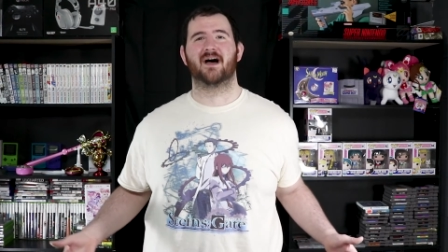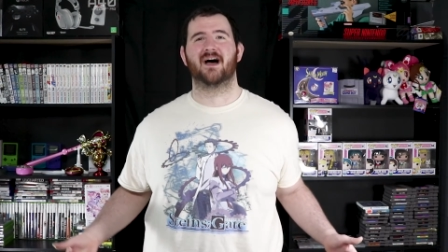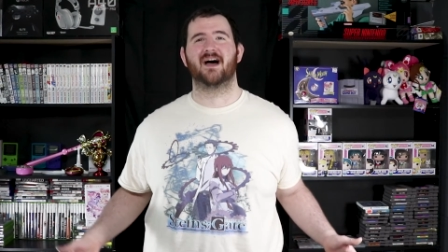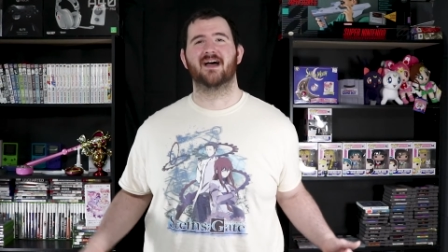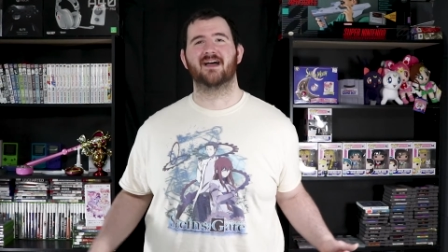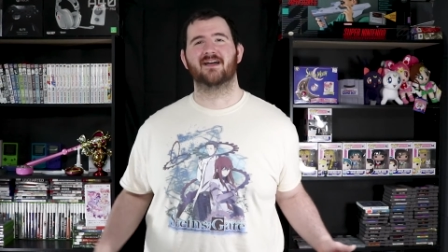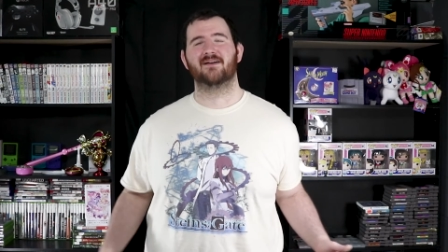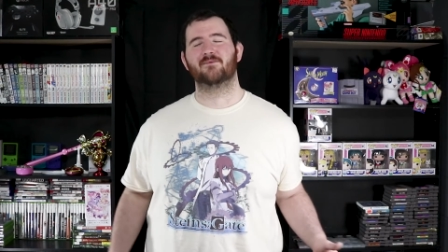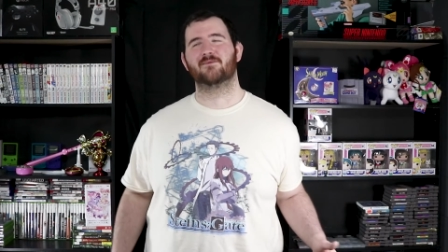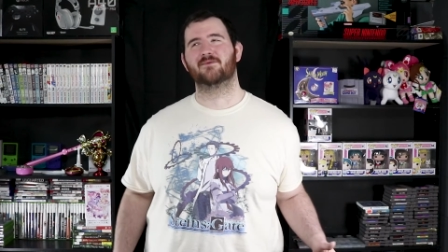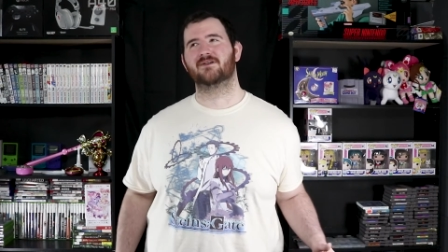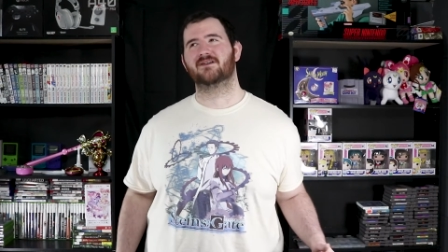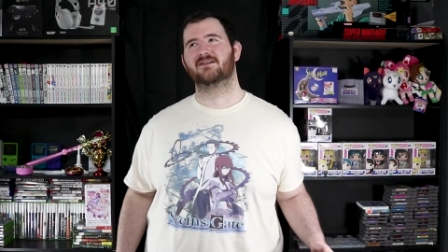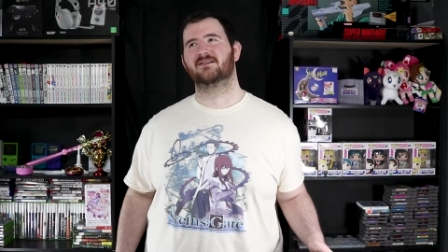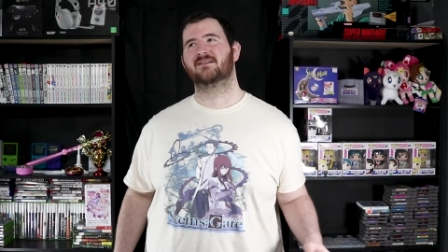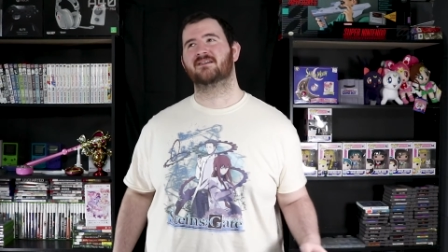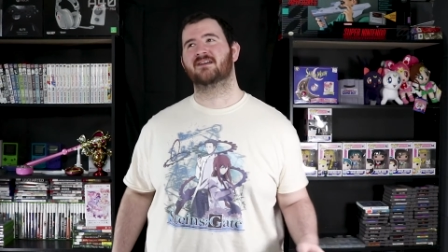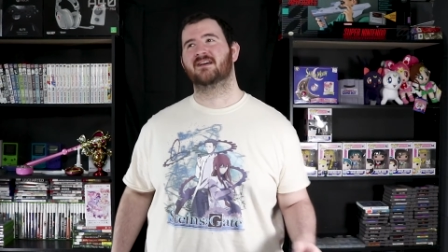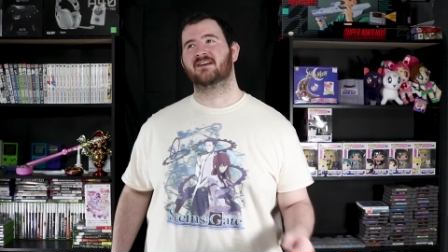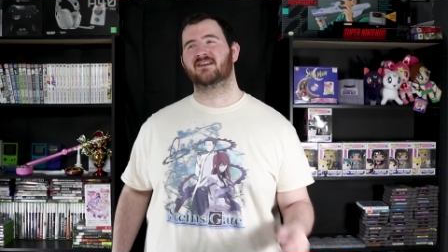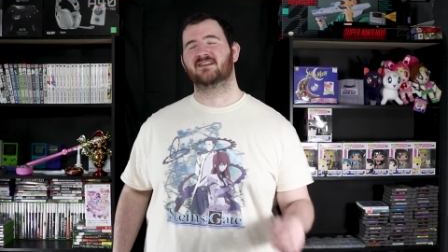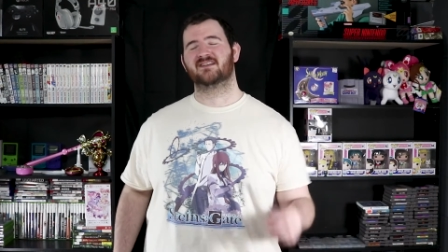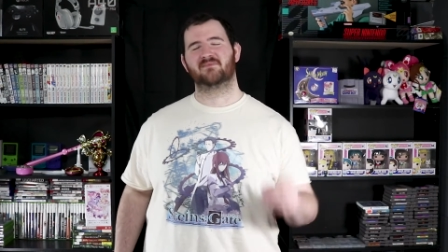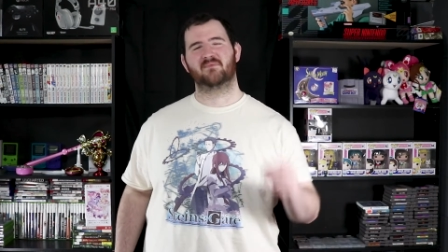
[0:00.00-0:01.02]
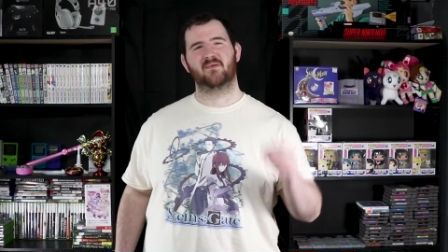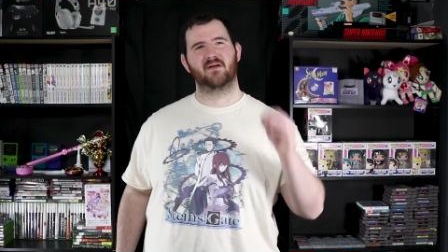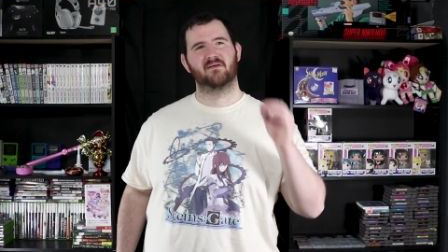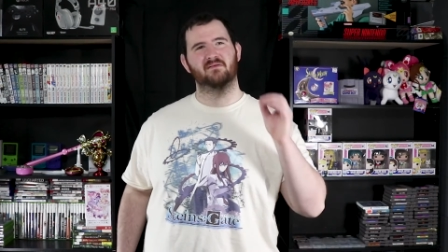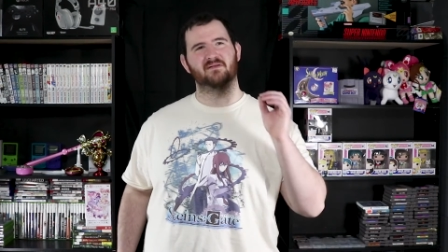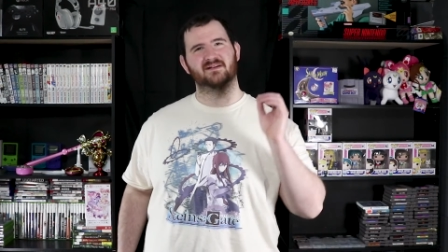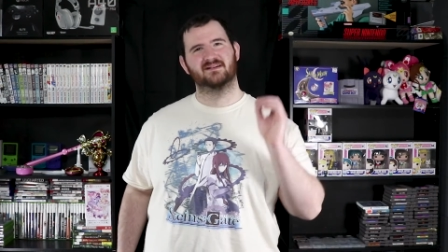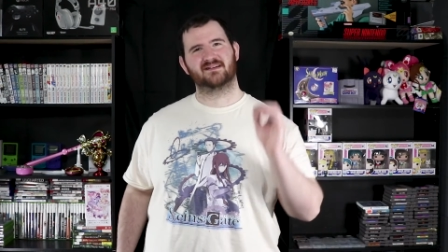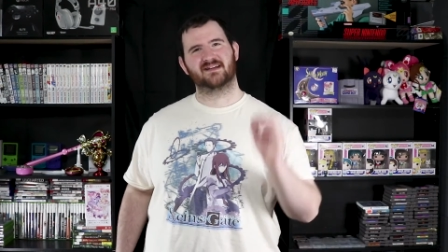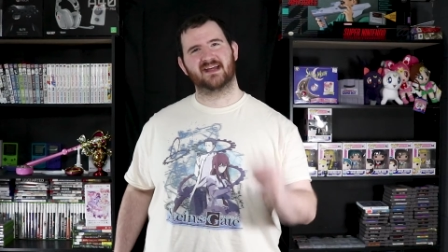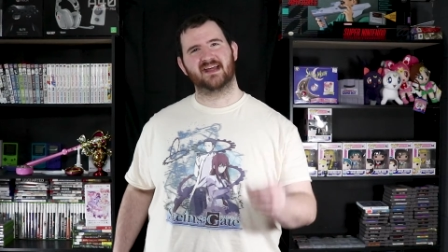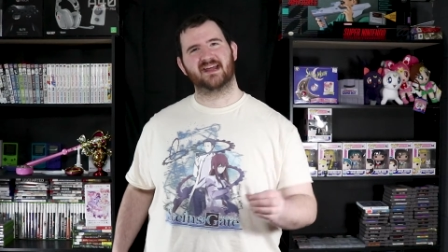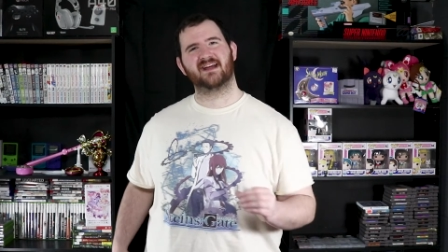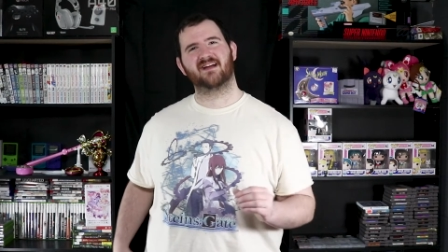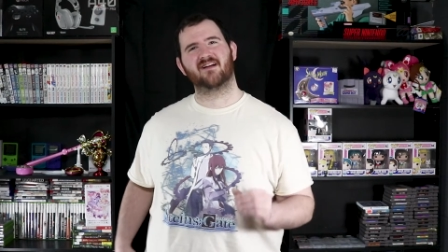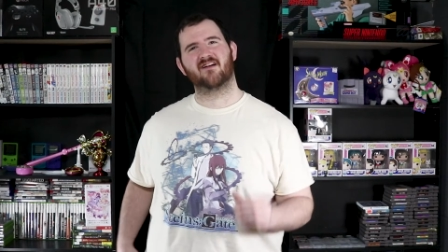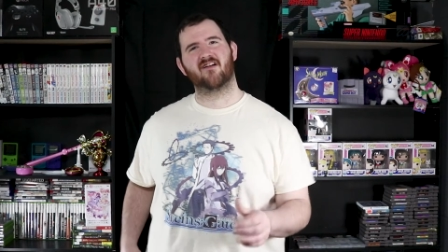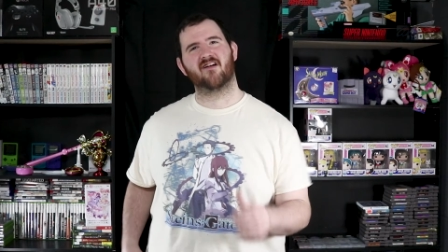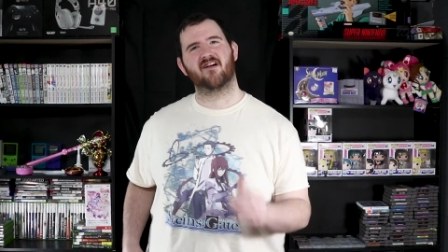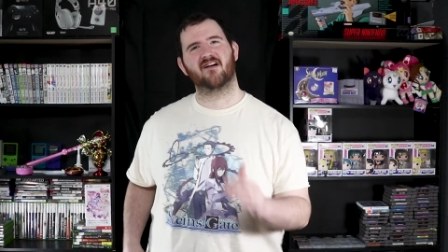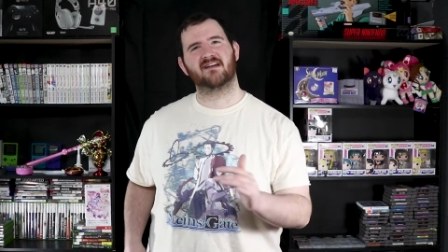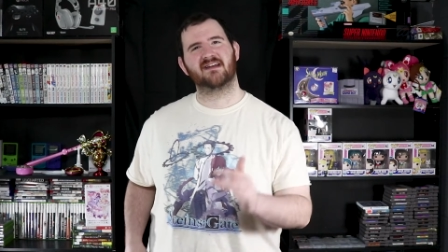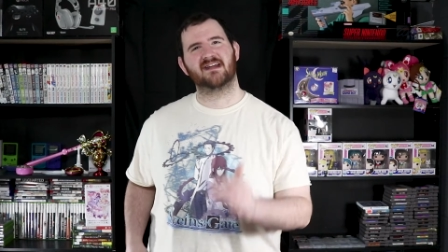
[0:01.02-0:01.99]
I want to be able to
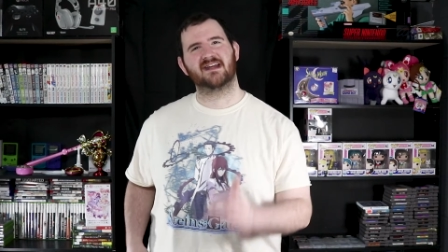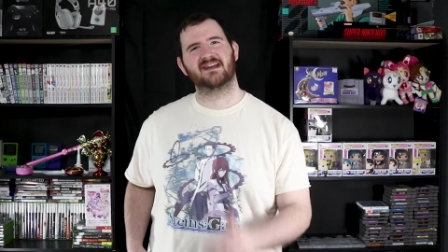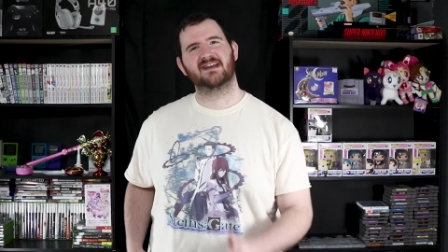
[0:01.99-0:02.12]
take on